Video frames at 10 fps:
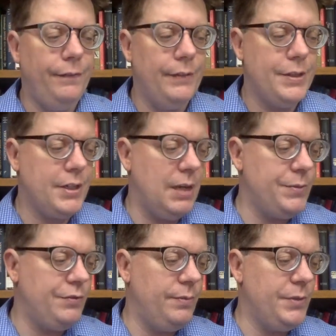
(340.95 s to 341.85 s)
This
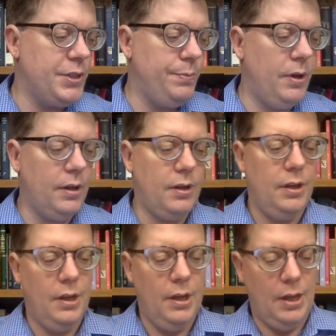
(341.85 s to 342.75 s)
comes from this book,
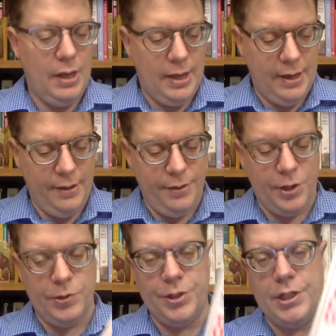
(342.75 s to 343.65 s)
The
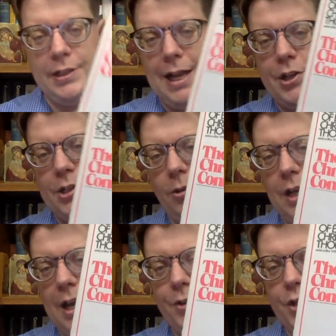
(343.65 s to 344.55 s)
Christological
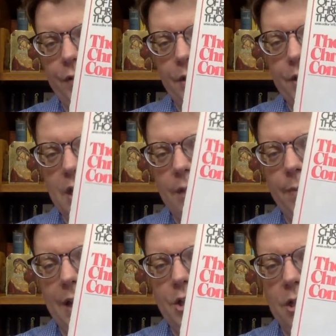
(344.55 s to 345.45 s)
Controversy
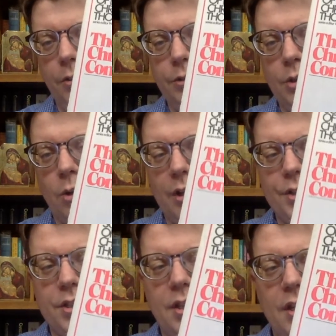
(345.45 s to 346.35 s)
by Gerald
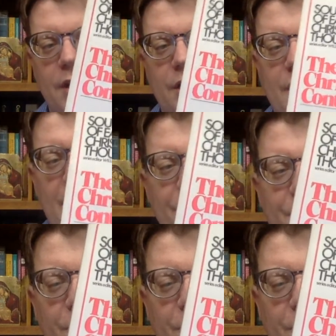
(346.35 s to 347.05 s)
Norris. This is a